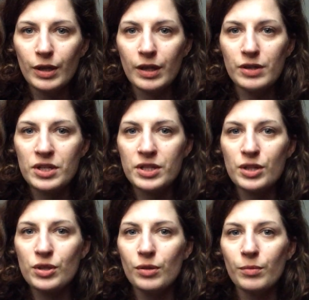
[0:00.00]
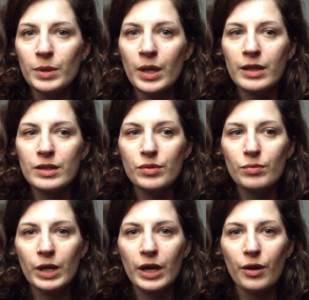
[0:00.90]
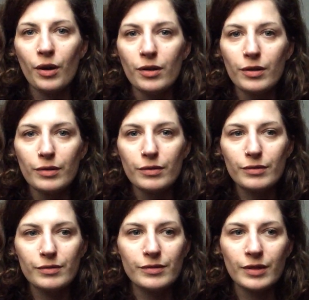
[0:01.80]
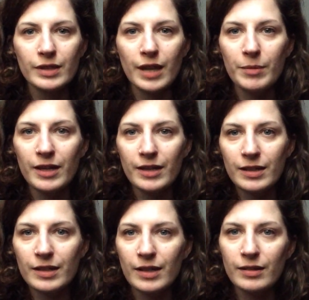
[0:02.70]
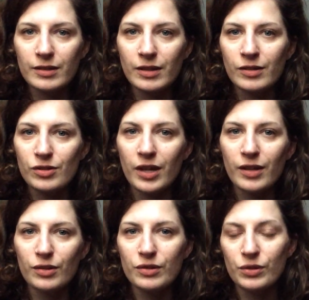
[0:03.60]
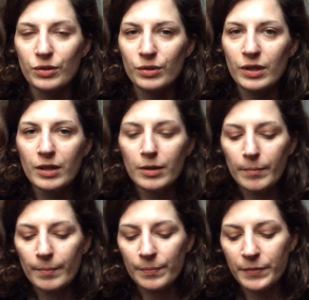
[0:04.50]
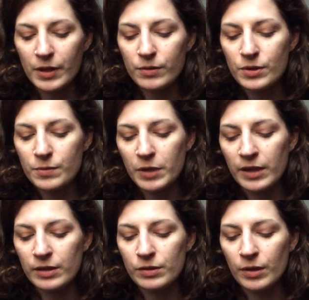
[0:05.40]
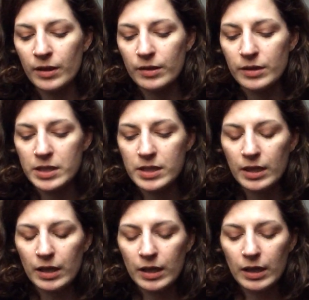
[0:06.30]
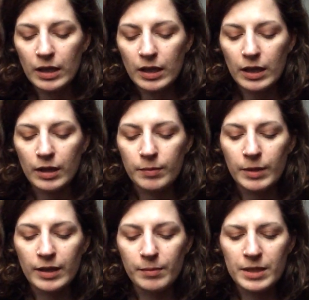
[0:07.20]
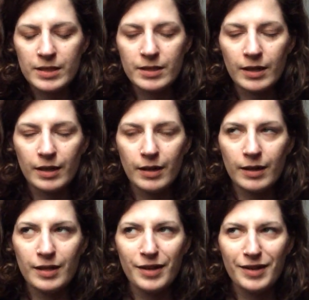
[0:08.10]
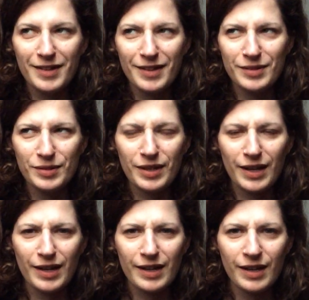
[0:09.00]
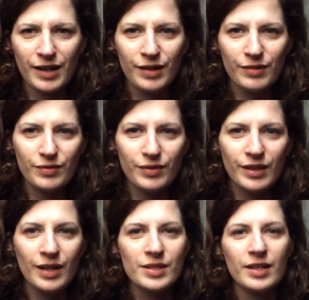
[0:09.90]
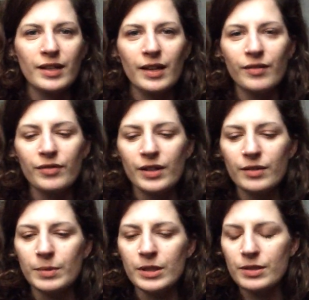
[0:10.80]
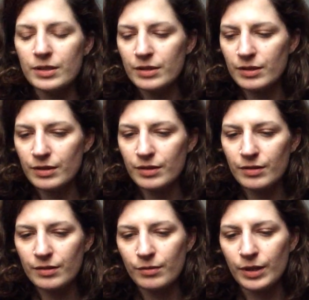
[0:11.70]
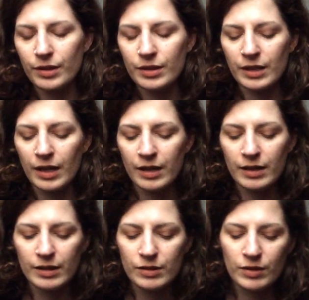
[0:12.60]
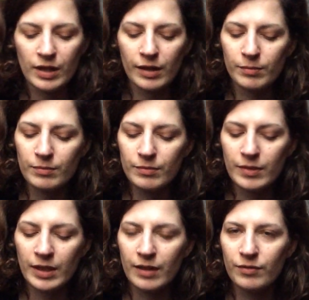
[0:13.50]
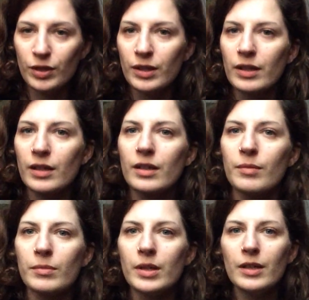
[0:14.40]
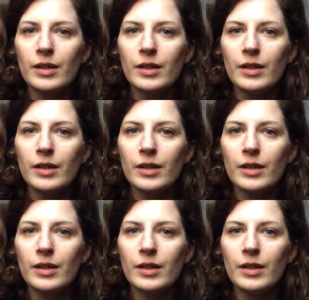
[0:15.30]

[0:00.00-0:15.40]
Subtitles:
and just assume that we are all contaminated, and try not to spread it to others. But I must say that today, yesterday I felt a bit weird again, and today I'm again feeling like I'm